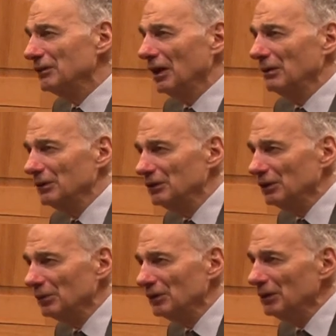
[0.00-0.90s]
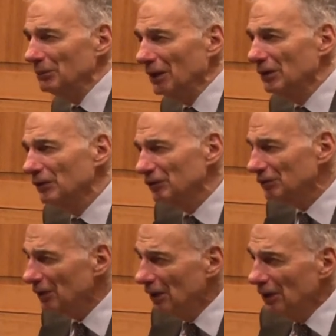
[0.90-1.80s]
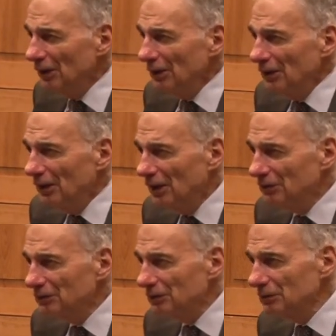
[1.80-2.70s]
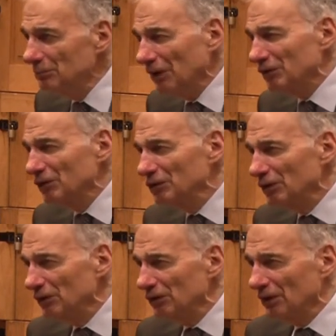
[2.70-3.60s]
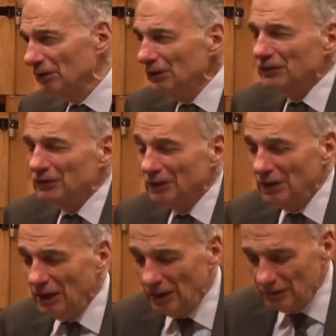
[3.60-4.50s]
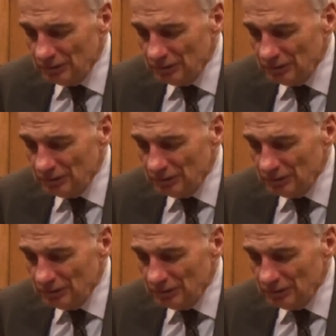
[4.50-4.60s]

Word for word: time to deal with emails and messages and this and that.